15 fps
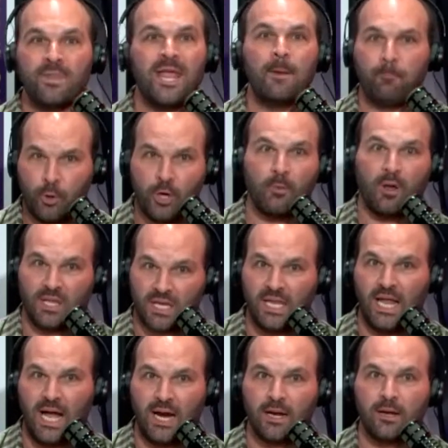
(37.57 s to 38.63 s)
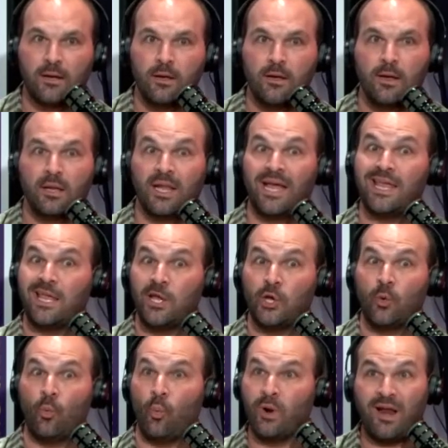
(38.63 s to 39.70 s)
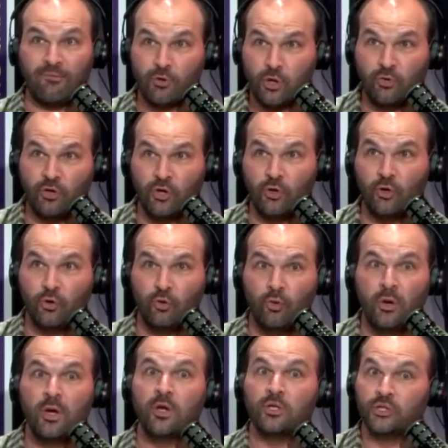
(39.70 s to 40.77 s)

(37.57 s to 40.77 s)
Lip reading: it put them on the clock. Like, whatever you do,